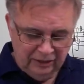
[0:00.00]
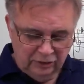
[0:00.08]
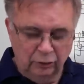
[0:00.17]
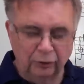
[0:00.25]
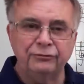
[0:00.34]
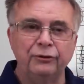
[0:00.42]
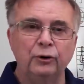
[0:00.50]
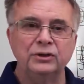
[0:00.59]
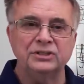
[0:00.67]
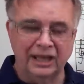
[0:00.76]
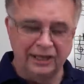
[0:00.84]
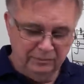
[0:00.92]
Chord four
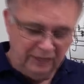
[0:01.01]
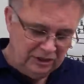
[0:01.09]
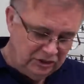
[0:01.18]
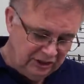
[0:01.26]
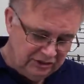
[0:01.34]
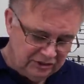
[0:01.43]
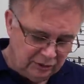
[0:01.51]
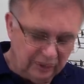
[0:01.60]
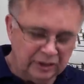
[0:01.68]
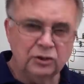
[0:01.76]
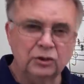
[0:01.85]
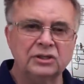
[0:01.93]
is A major, so
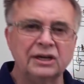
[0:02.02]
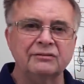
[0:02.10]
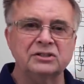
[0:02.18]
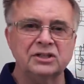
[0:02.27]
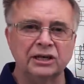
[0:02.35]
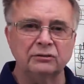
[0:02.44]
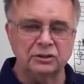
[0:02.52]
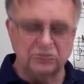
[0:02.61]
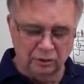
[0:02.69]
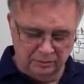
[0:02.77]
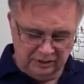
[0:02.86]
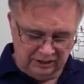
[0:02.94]
I could have a secondary
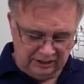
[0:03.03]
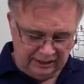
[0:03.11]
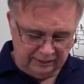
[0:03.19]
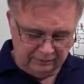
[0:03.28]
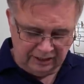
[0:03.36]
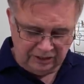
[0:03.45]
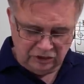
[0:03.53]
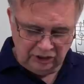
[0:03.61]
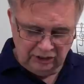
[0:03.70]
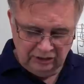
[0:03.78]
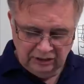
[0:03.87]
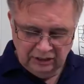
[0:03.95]
dominant in A
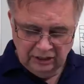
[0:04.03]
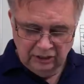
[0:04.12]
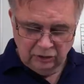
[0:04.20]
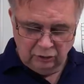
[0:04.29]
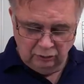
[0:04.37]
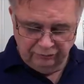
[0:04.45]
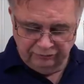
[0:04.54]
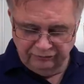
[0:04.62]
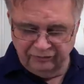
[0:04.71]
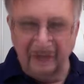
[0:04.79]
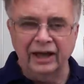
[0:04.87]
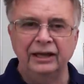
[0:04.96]
major. Chord
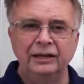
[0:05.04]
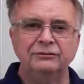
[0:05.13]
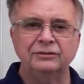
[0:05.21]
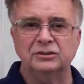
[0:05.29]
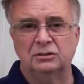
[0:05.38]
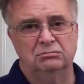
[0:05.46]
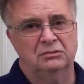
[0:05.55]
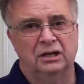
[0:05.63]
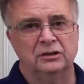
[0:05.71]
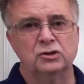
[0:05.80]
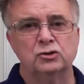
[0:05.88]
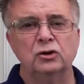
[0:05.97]
five is
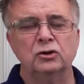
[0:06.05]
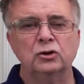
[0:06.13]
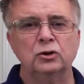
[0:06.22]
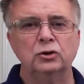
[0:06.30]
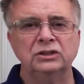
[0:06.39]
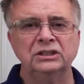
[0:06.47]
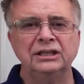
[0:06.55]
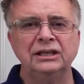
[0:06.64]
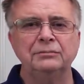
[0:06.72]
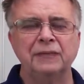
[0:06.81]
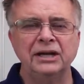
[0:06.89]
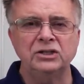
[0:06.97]
kind of strong chord in
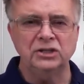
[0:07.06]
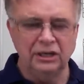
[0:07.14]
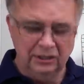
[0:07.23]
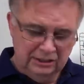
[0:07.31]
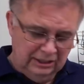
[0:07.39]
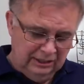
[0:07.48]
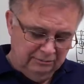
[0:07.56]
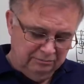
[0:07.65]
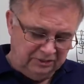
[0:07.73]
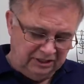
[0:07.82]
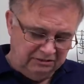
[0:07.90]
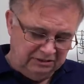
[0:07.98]
E major,
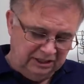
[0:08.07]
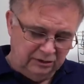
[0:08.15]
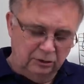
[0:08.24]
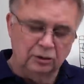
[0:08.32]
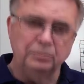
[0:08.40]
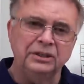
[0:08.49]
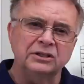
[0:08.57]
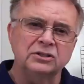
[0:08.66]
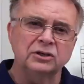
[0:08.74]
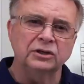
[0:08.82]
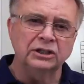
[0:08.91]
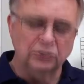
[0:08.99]
but it could be the
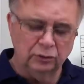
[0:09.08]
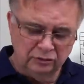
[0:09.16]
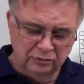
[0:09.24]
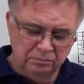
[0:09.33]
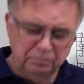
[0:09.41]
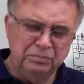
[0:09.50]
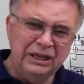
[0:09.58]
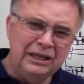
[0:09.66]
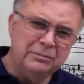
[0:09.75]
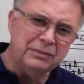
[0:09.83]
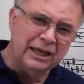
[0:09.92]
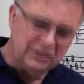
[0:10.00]
tonic chord of
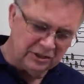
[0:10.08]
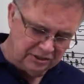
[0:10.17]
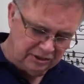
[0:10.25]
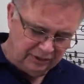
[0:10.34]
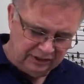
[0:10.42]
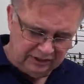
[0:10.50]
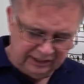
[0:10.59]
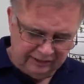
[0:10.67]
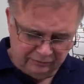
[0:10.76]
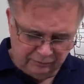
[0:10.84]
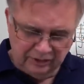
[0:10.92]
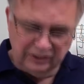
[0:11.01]
B major, so I could
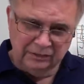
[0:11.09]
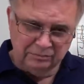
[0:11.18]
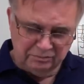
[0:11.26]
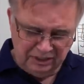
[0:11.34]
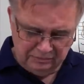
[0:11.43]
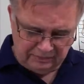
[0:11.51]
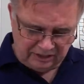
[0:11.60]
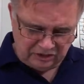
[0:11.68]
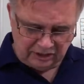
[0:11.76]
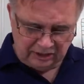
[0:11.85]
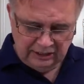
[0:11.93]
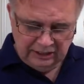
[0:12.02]
have one in B
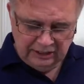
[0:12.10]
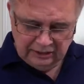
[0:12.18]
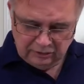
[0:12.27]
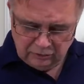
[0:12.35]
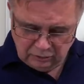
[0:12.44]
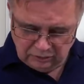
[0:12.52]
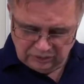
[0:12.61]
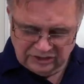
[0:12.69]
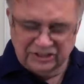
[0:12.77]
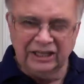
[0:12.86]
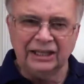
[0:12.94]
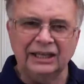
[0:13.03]
major. Chord
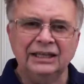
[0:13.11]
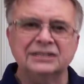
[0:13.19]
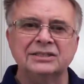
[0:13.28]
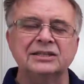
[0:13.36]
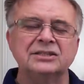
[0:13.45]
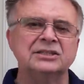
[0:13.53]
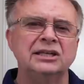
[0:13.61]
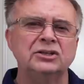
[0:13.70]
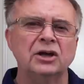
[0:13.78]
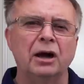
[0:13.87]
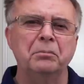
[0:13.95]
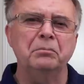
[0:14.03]
6 is C
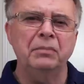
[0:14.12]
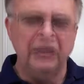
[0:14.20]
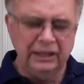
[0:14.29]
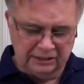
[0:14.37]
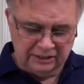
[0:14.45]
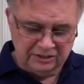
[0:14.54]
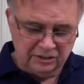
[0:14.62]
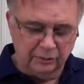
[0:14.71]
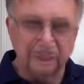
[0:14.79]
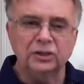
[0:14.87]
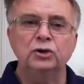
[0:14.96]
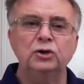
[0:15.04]
sharp minor, so
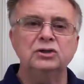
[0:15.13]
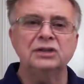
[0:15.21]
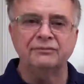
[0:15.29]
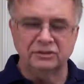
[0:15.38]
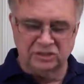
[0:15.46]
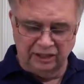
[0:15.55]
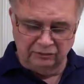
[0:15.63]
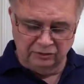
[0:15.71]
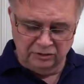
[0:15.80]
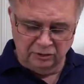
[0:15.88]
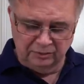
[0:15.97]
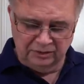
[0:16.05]
I could have a secondary
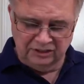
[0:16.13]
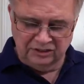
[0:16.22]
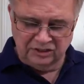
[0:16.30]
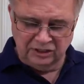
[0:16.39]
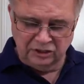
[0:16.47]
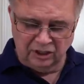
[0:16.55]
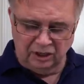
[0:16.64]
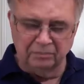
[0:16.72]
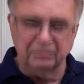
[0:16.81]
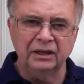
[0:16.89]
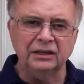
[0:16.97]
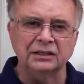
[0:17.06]
dominant in C sharp
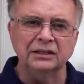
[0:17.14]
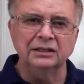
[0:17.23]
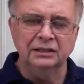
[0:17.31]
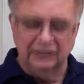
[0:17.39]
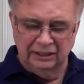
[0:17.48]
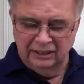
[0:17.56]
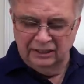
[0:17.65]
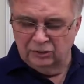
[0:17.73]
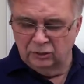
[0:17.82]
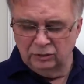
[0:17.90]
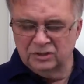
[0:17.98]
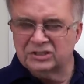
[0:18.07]
minor.
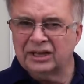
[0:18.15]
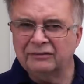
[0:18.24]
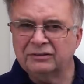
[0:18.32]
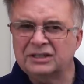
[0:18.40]
Chord 7